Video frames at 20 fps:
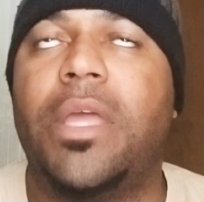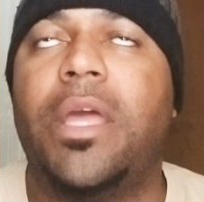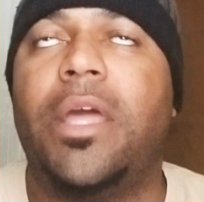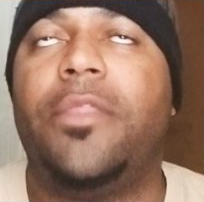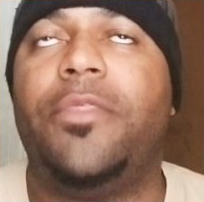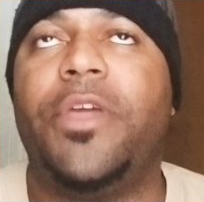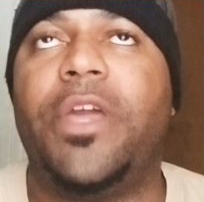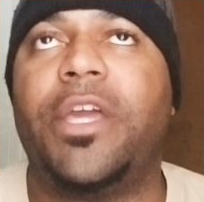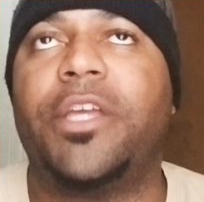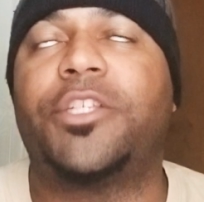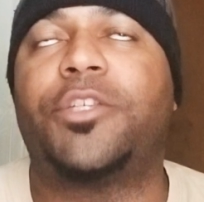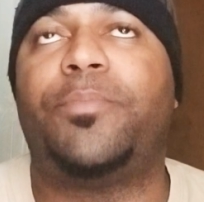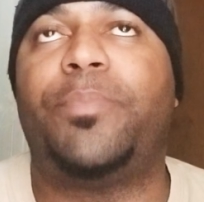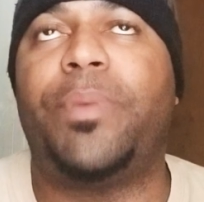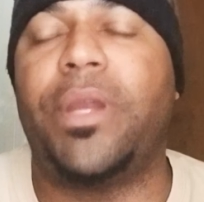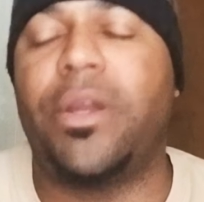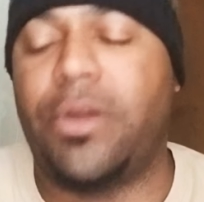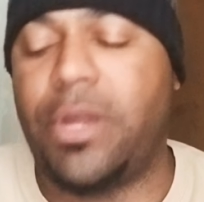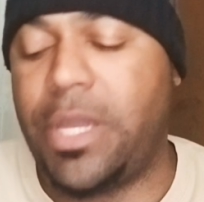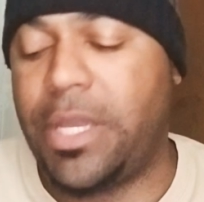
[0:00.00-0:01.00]
the
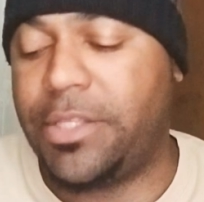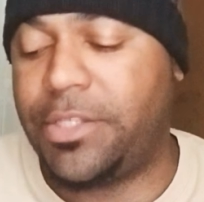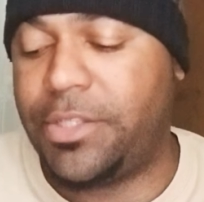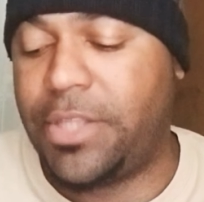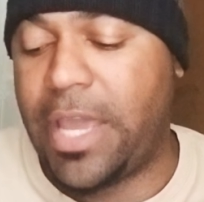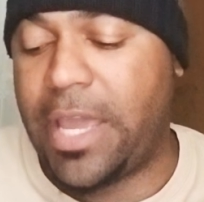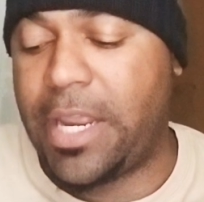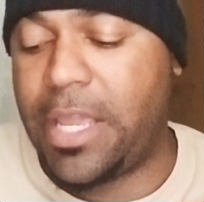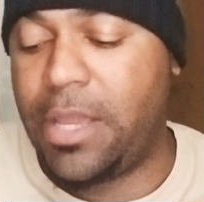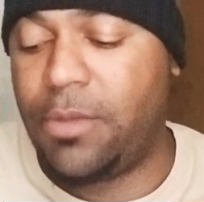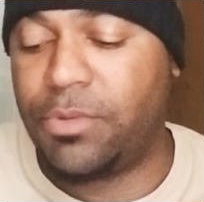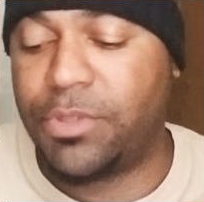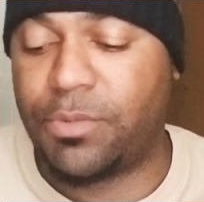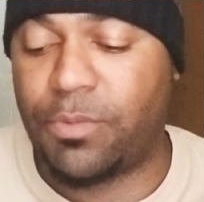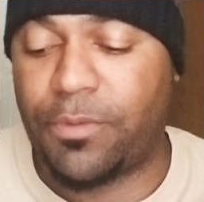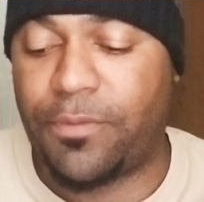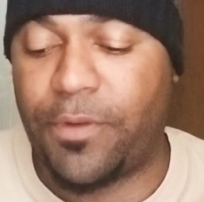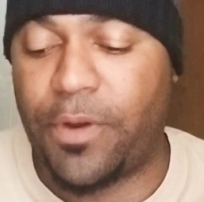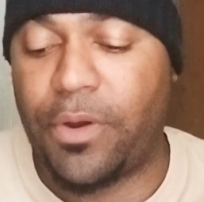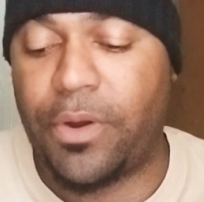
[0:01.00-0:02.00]
experience that he was
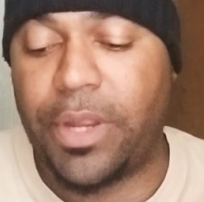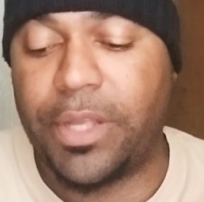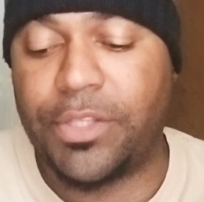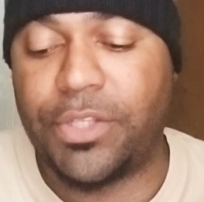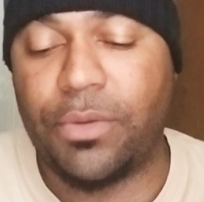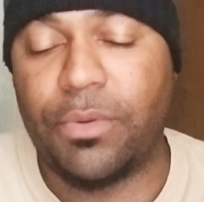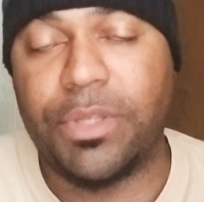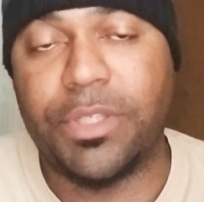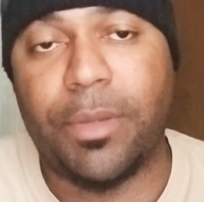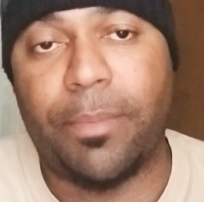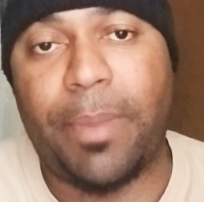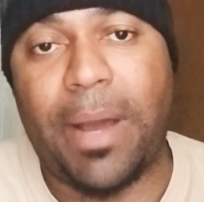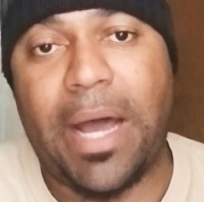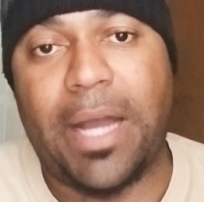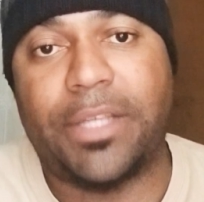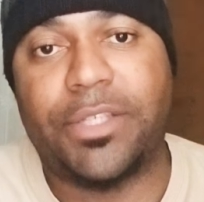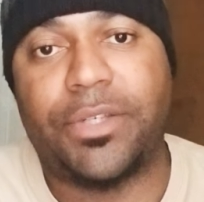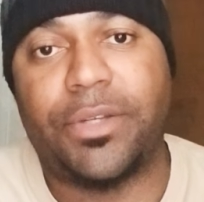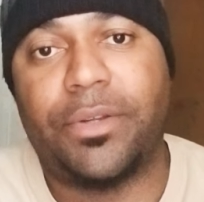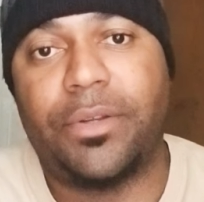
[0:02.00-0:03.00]
referring to is a
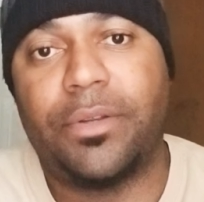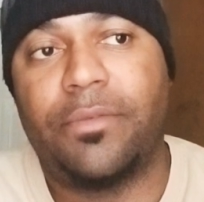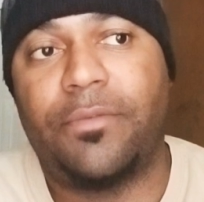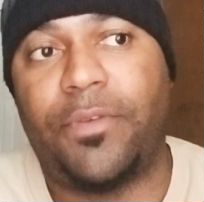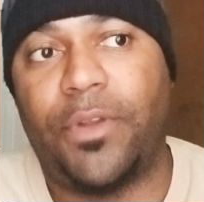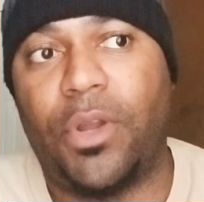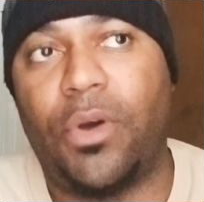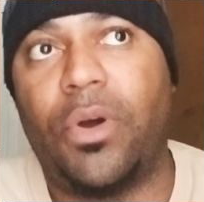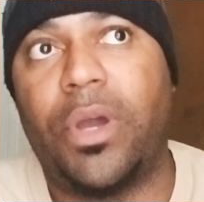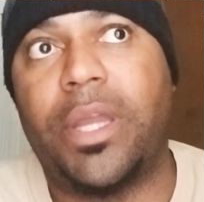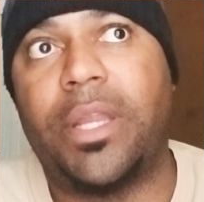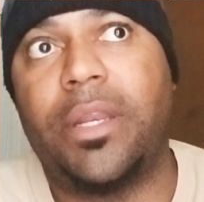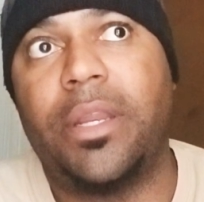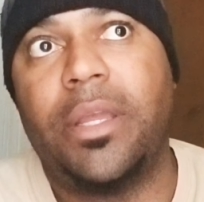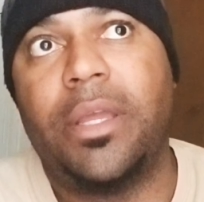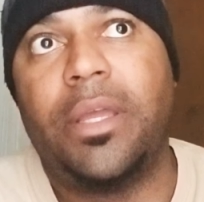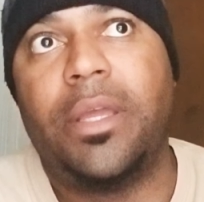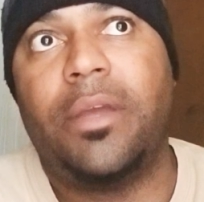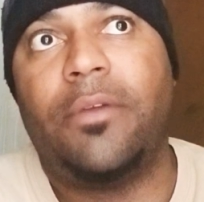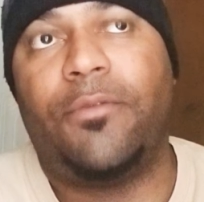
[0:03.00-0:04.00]
boxer, Floyd.
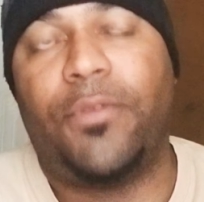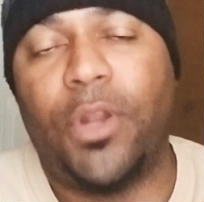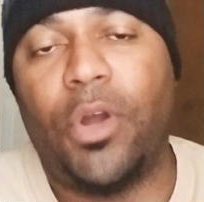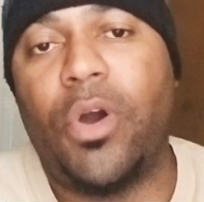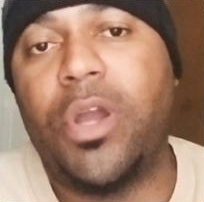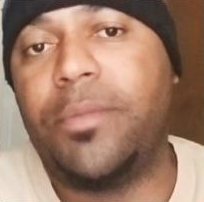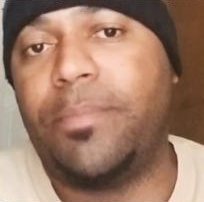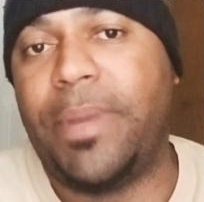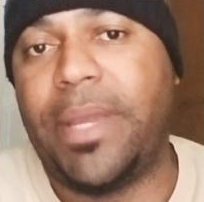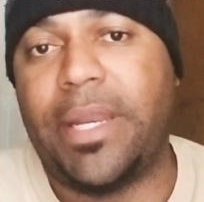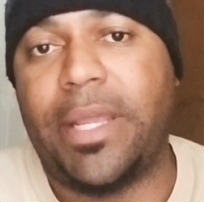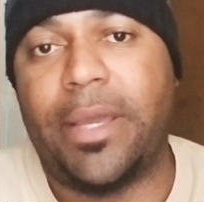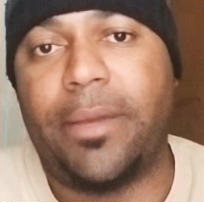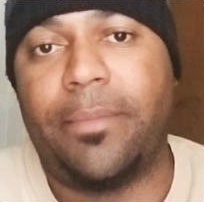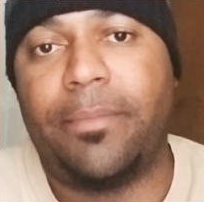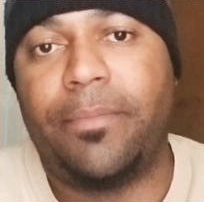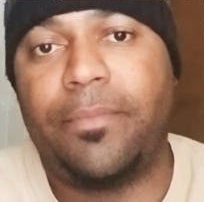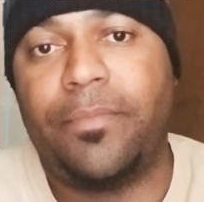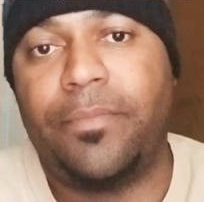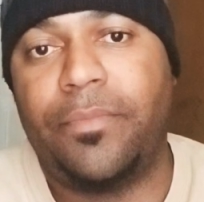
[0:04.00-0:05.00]
Floyd beat
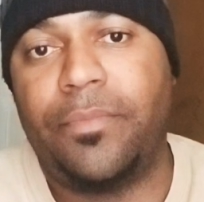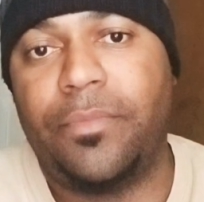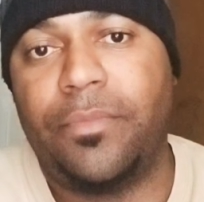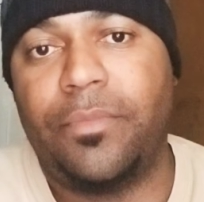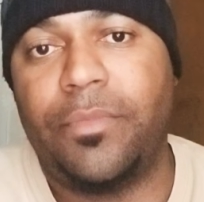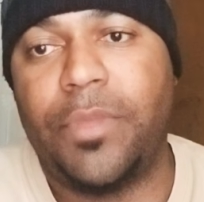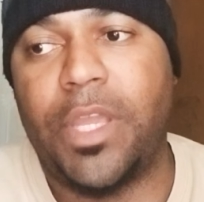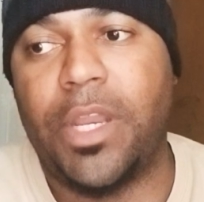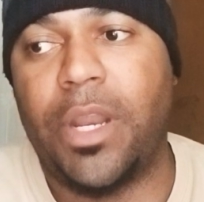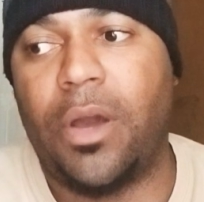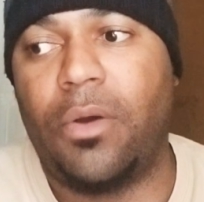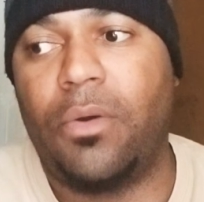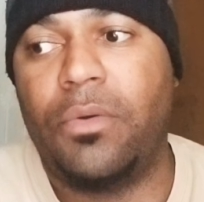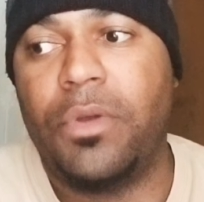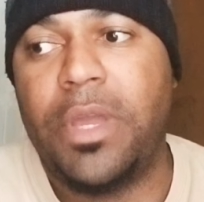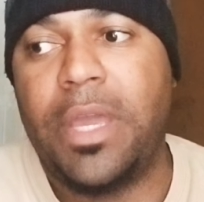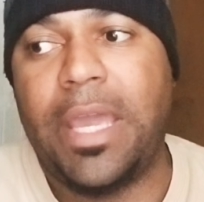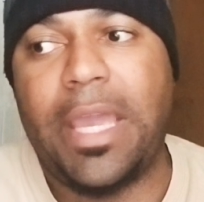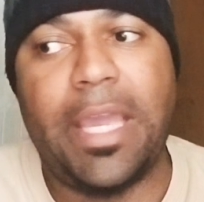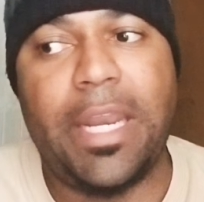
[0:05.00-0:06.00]
him. You know,
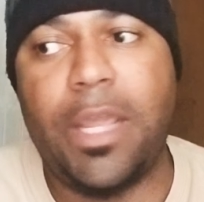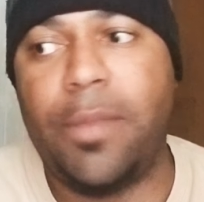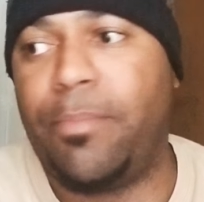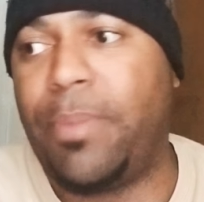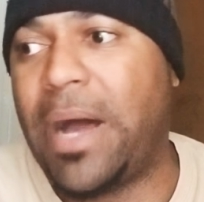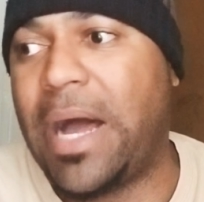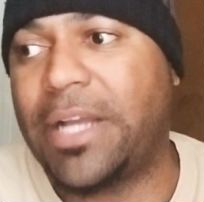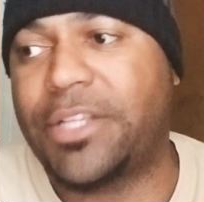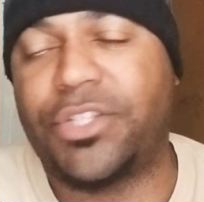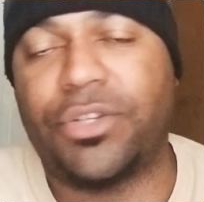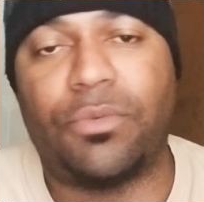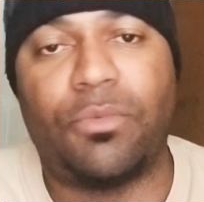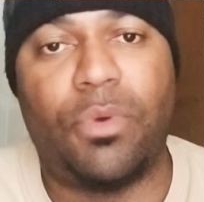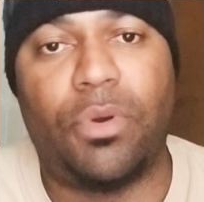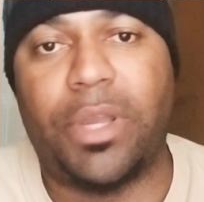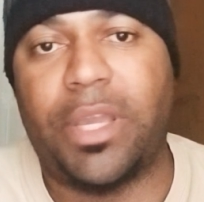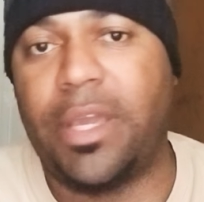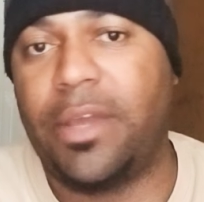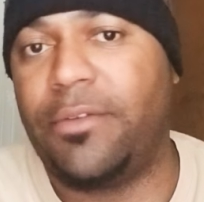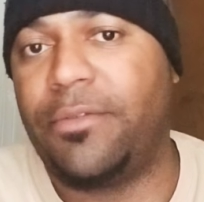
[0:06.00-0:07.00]
any boxer will
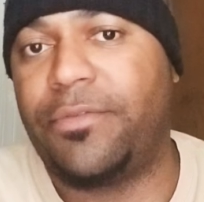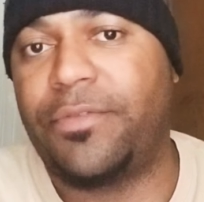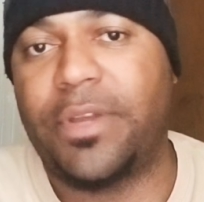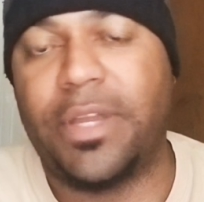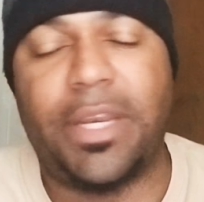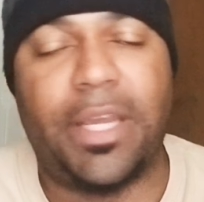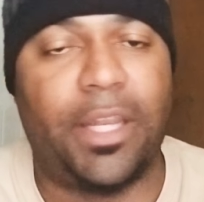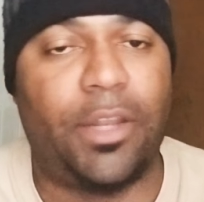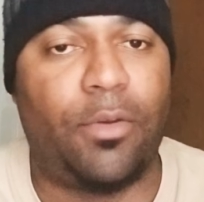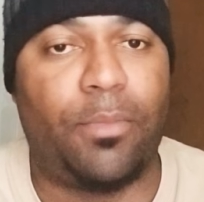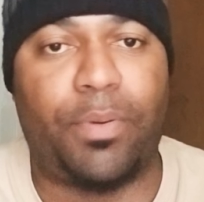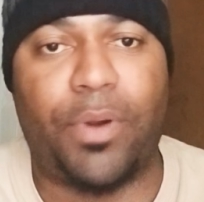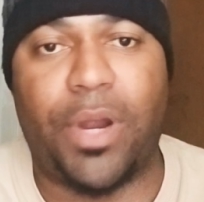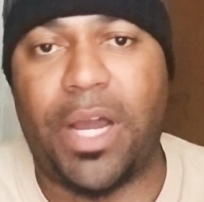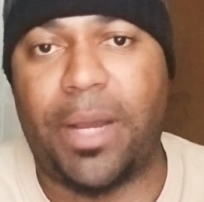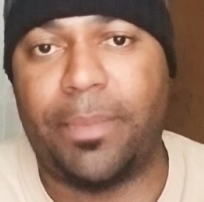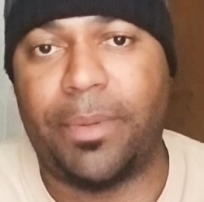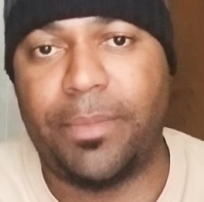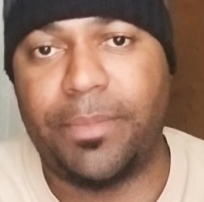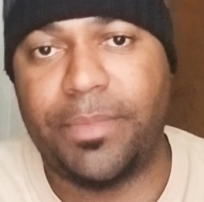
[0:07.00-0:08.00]
give Canelo
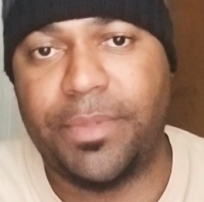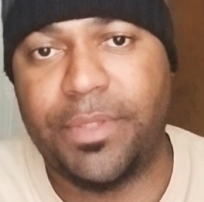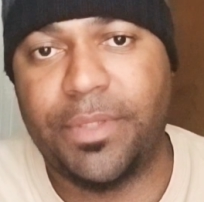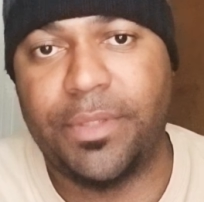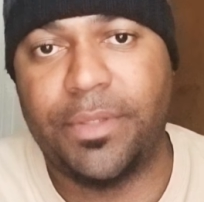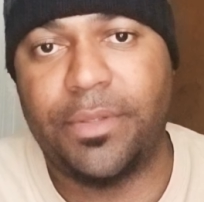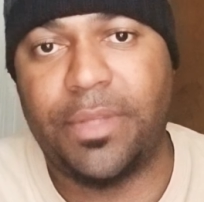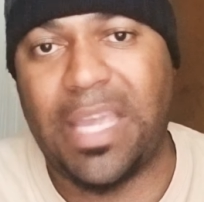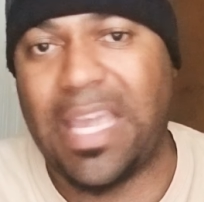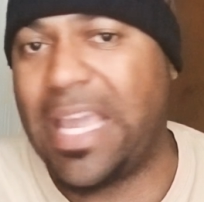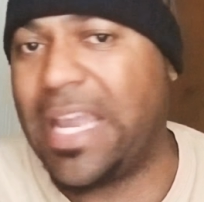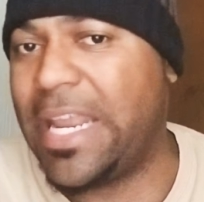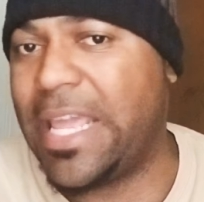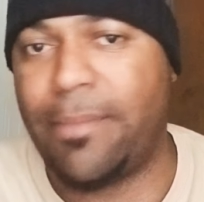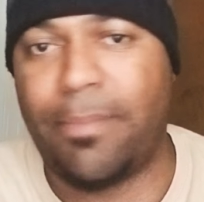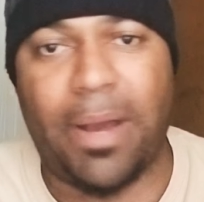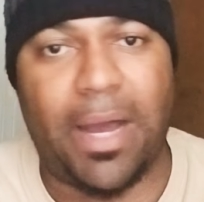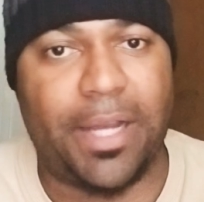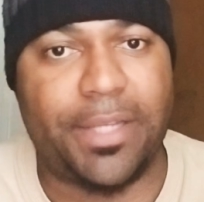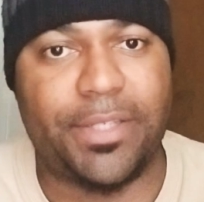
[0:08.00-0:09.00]
problems. Any
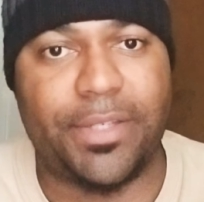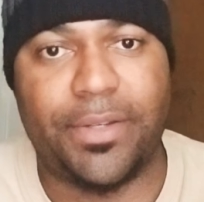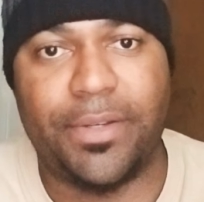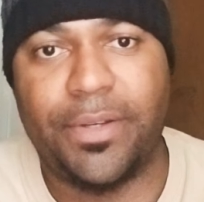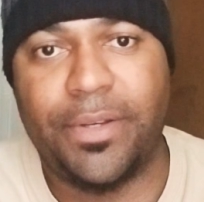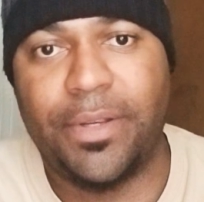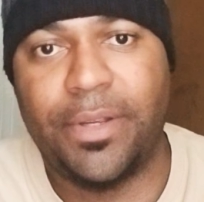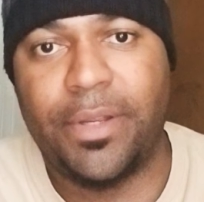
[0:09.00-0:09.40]
boxer.